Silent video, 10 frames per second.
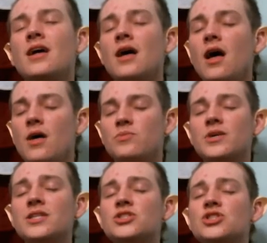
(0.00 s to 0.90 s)
I
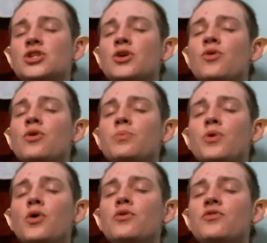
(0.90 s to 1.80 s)
miss your
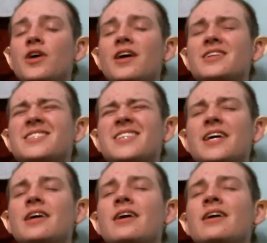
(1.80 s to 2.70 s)
perfect
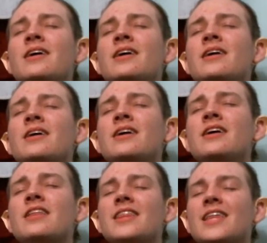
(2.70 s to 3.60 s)

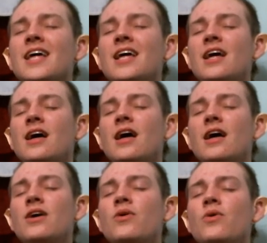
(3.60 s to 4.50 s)
teeth.
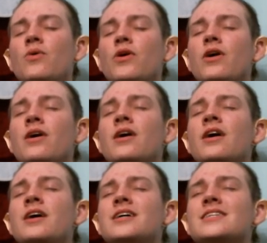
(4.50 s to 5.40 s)
I
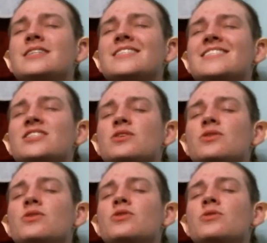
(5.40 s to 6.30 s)
was
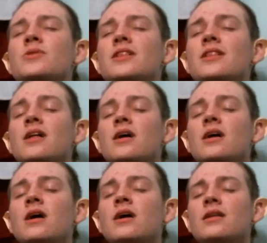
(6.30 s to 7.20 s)
too
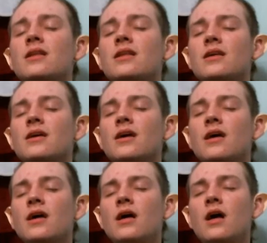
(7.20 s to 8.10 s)
blunt.
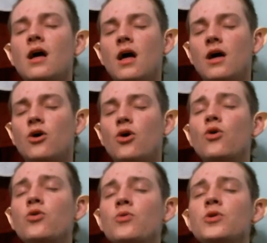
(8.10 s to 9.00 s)
I
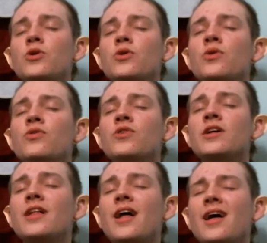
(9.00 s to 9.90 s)
hope you
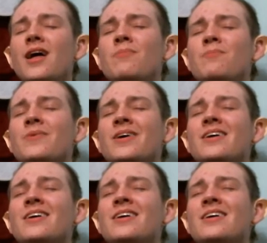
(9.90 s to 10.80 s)
feel
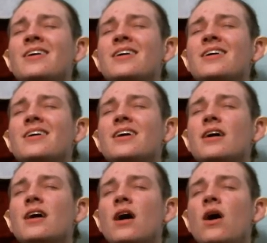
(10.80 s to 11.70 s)
happy.
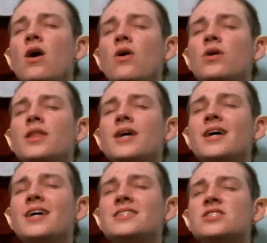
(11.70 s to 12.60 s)
Well,
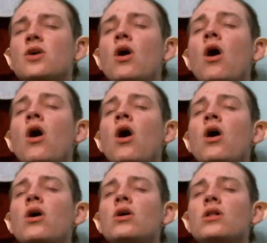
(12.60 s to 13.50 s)
that's
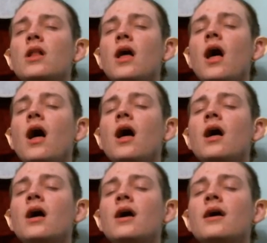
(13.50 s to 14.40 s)
all
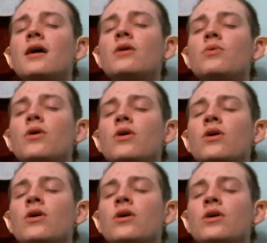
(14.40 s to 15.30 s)
I
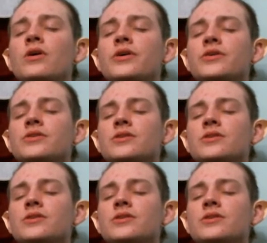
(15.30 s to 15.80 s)
want.